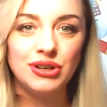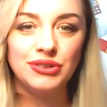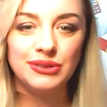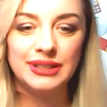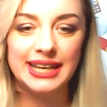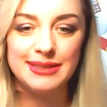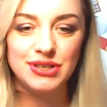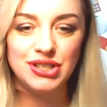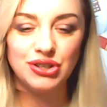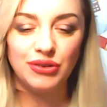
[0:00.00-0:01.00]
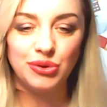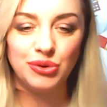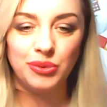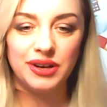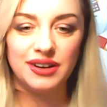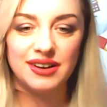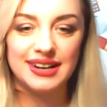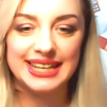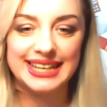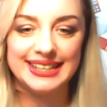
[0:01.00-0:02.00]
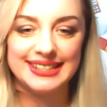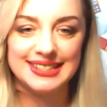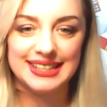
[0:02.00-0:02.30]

you, let me show you where is